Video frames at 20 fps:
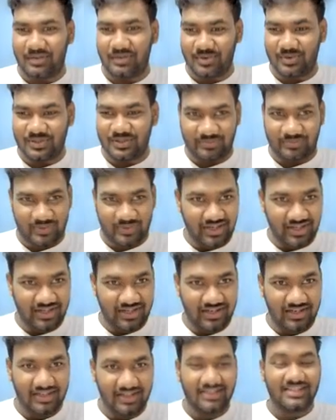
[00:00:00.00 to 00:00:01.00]
and postponed,
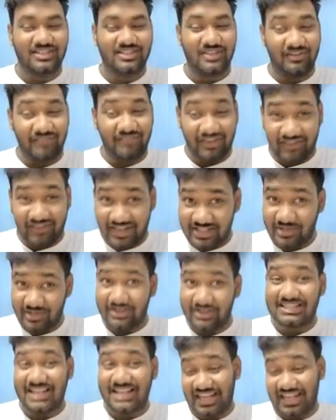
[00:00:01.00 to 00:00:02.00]
so everyone's going
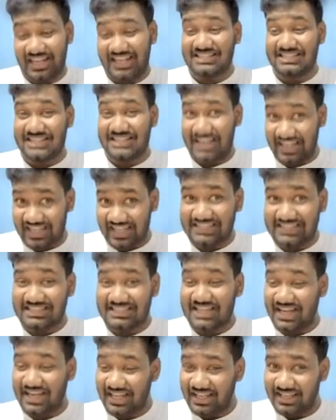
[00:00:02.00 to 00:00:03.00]
to study and study and
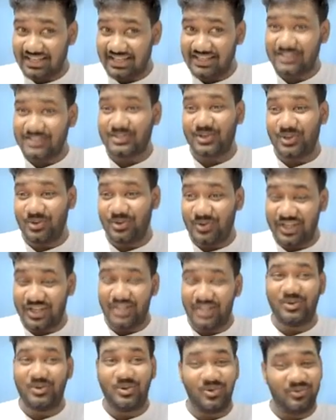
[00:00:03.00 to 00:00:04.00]
study. So you
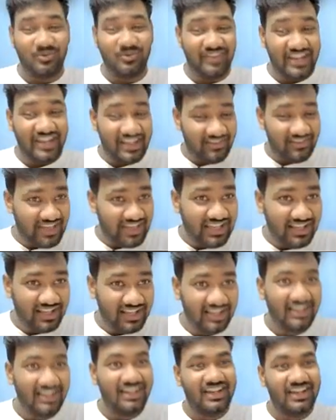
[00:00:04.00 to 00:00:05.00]
need to do very well
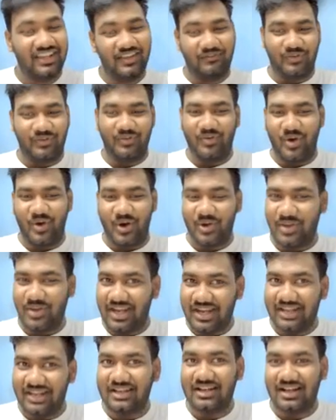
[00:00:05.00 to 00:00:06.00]
if you want to
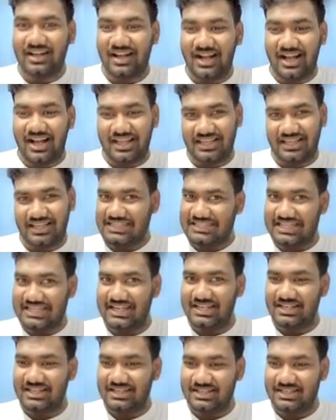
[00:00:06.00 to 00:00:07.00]
get a higher Z.